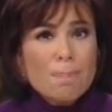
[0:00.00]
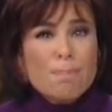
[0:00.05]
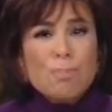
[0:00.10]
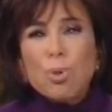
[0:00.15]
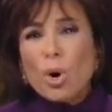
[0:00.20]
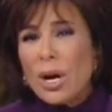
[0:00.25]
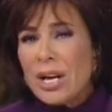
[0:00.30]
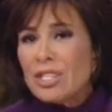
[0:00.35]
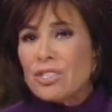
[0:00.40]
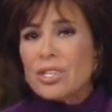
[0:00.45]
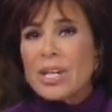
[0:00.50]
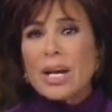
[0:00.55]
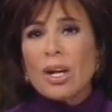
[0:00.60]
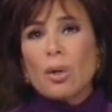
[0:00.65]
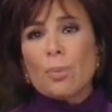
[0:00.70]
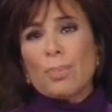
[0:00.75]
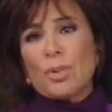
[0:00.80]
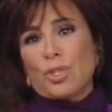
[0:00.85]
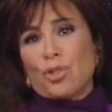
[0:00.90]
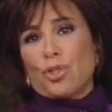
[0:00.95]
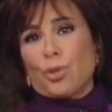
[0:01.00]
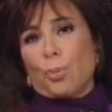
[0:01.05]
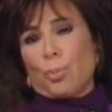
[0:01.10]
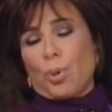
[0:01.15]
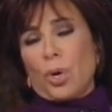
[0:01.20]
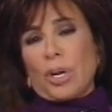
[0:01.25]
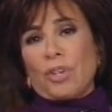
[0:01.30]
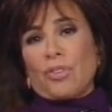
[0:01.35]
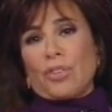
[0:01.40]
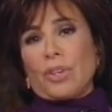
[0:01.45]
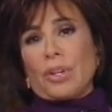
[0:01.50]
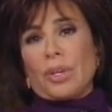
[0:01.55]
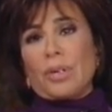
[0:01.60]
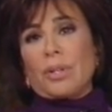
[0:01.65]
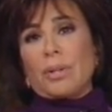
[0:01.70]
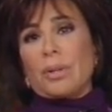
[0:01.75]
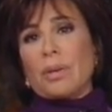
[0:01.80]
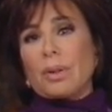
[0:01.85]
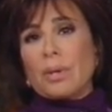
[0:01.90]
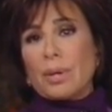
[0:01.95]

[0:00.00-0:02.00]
Pray tell, Mr. President,